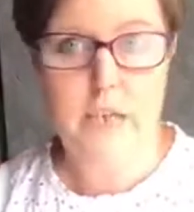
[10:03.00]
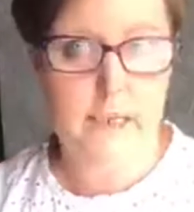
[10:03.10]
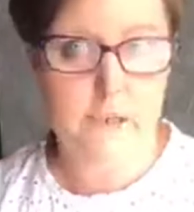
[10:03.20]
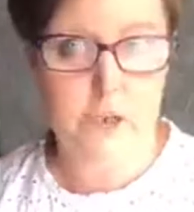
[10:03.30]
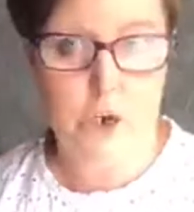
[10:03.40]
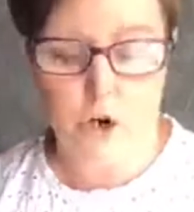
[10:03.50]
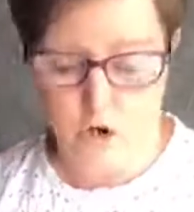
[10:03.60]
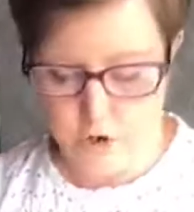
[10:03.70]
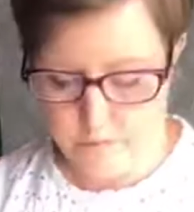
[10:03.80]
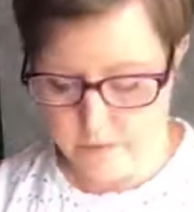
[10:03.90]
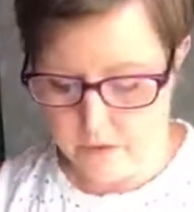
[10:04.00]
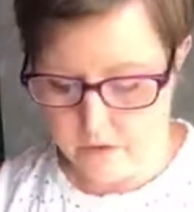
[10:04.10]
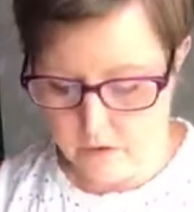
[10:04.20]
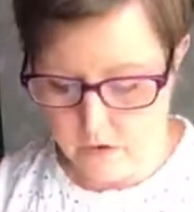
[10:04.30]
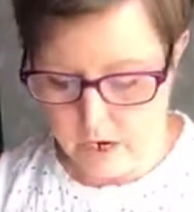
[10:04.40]
tailor's chalk,
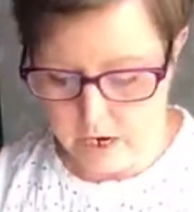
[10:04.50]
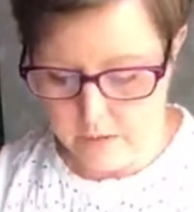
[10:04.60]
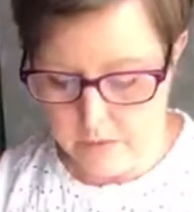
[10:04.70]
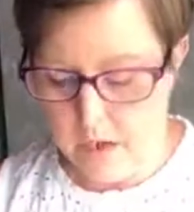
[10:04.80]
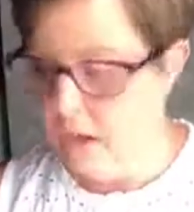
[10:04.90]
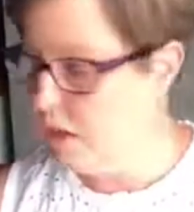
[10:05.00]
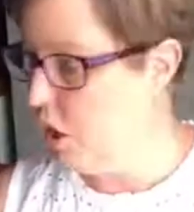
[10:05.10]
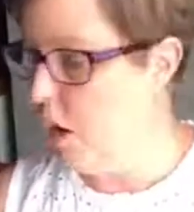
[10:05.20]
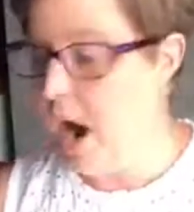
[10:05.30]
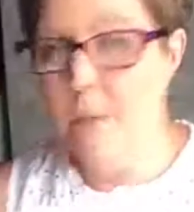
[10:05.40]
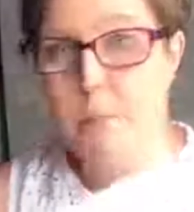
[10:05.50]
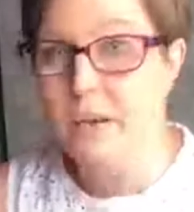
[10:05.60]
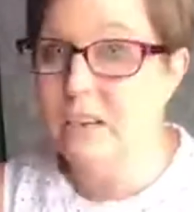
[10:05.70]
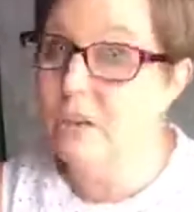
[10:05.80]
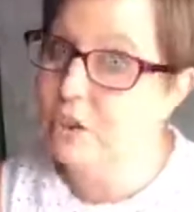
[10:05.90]
okay? So I
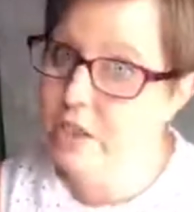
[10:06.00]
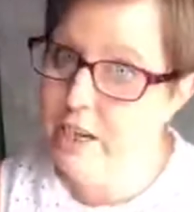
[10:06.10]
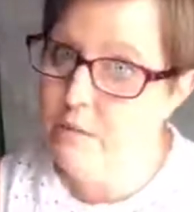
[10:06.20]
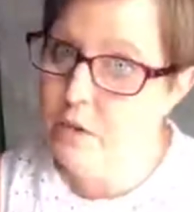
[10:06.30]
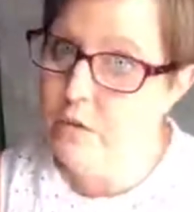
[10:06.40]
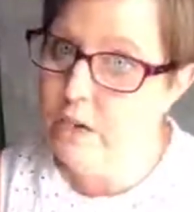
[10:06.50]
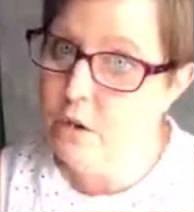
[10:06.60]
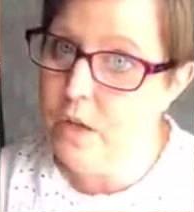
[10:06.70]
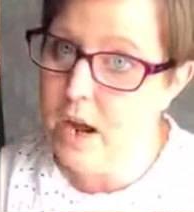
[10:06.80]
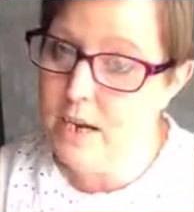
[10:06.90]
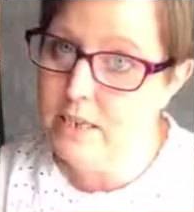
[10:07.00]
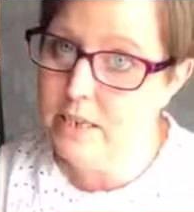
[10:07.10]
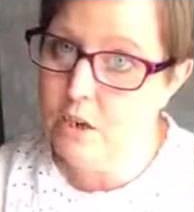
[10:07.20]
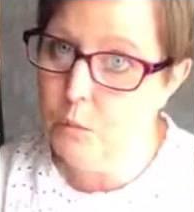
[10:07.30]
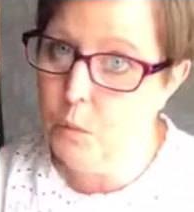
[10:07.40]
pinned, you see the video that I
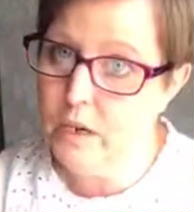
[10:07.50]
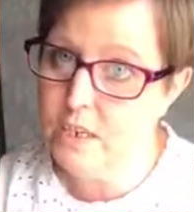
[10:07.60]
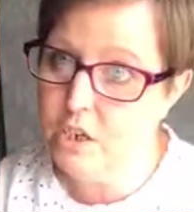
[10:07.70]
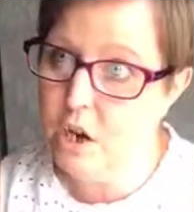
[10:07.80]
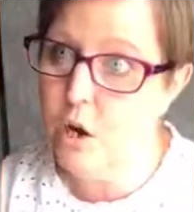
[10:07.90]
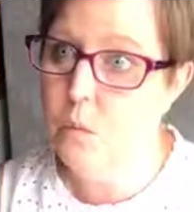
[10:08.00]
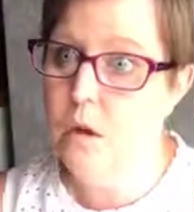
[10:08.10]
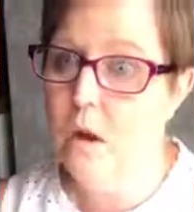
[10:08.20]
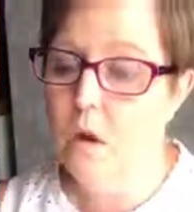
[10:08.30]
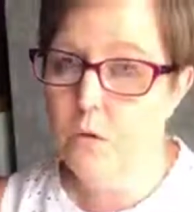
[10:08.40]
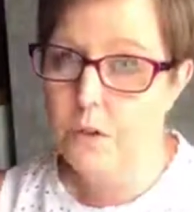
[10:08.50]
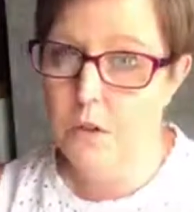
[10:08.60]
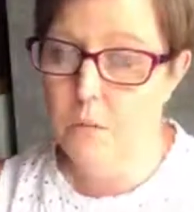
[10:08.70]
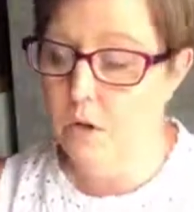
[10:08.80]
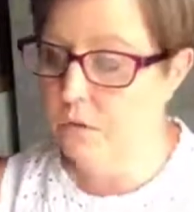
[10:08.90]
did a couple weeks ago or the
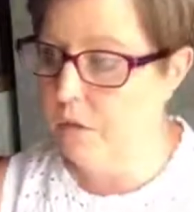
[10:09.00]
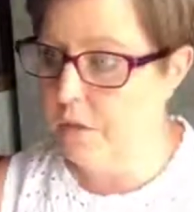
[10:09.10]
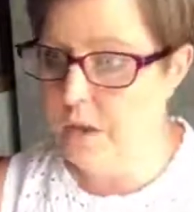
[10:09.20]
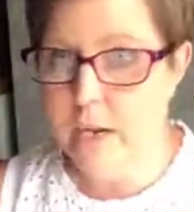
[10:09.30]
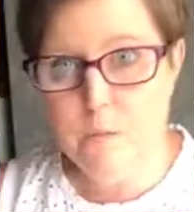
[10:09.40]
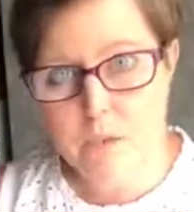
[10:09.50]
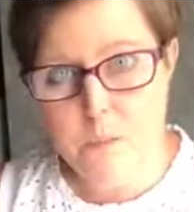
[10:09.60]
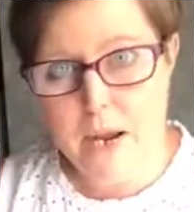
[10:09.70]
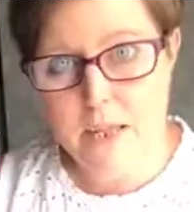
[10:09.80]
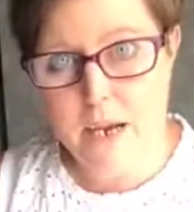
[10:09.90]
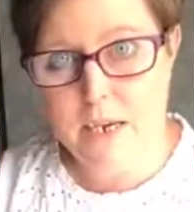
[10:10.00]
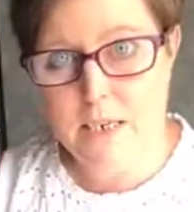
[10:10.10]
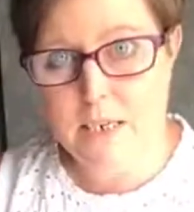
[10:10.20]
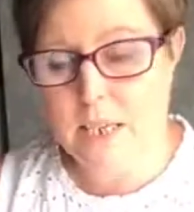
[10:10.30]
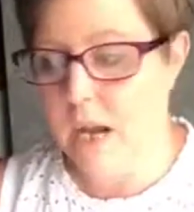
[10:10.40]
other month, I think it was May that I
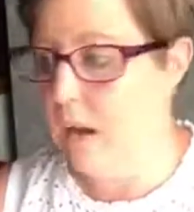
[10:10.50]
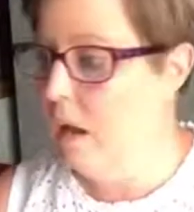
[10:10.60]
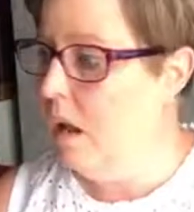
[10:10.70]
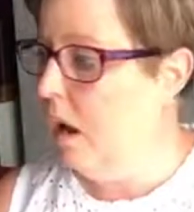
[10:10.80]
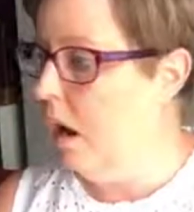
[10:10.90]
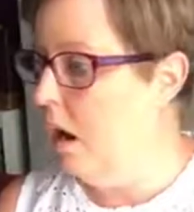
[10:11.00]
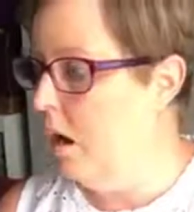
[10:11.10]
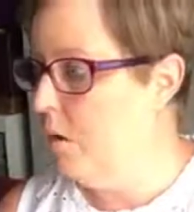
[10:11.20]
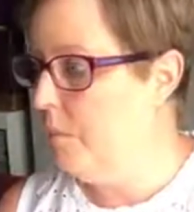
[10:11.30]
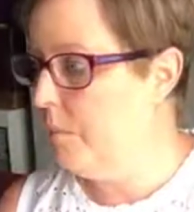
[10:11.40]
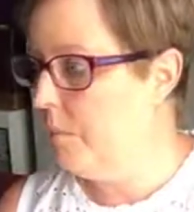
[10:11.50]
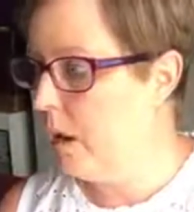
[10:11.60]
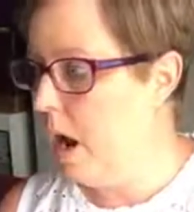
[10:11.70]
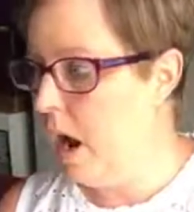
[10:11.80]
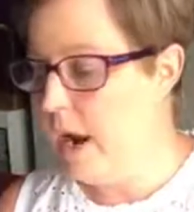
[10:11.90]
did that. Um,
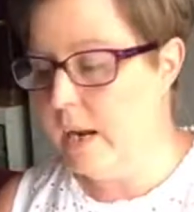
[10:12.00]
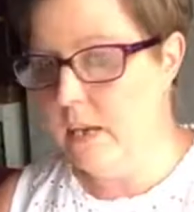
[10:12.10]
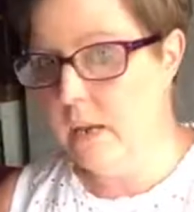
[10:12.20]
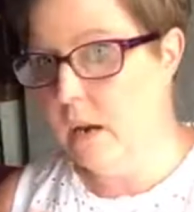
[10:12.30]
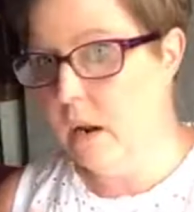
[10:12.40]
I